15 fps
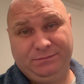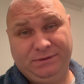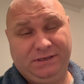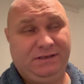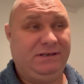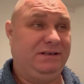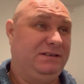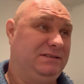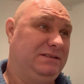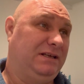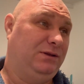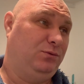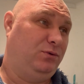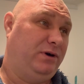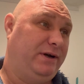Because
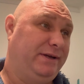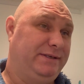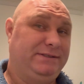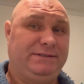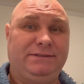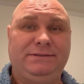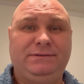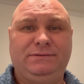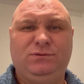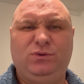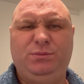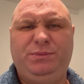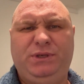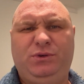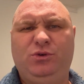otherwise it
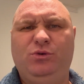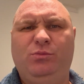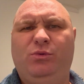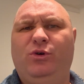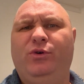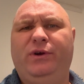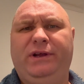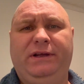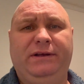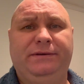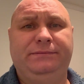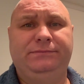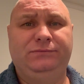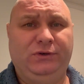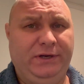would be too boring,
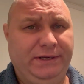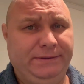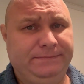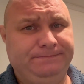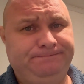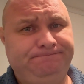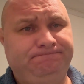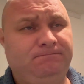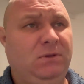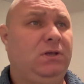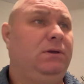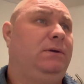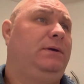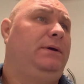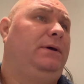right?
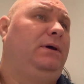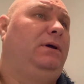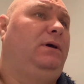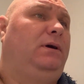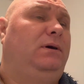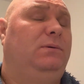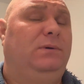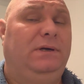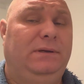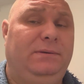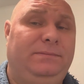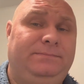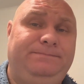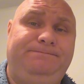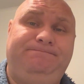
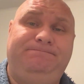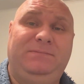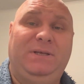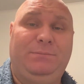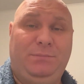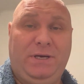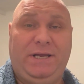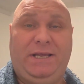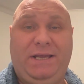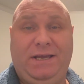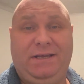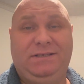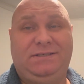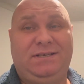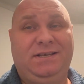Well, in my
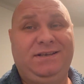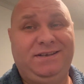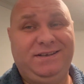case,